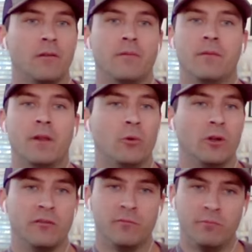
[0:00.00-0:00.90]
they would
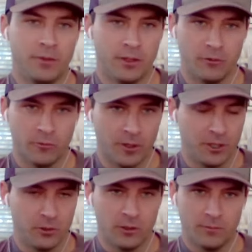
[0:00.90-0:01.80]
have you know written you
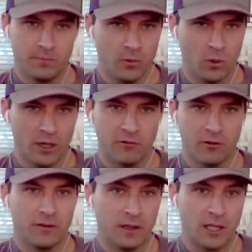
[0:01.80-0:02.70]
up or whatever
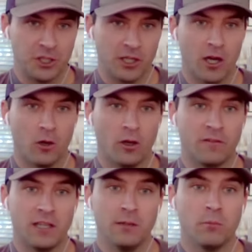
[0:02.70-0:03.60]
and let you go. If they
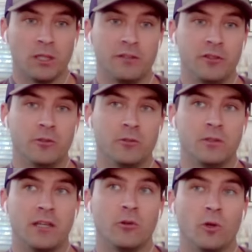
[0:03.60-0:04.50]
didn't believe you,
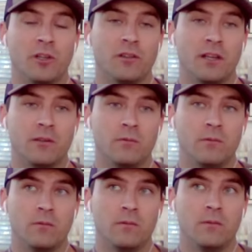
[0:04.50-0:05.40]
they either would have, they
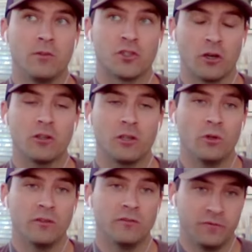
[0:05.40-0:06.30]
certainly
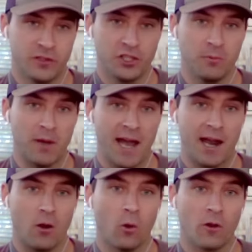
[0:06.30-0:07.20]
would have sent you
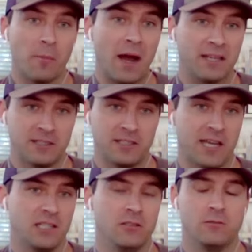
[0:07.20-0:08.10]
back or they might have
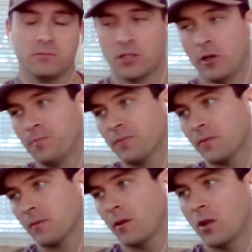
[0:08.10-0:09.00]
detained you. Ooh, so you might have
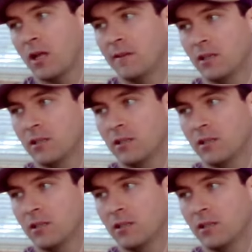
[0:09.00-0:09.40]
a husband.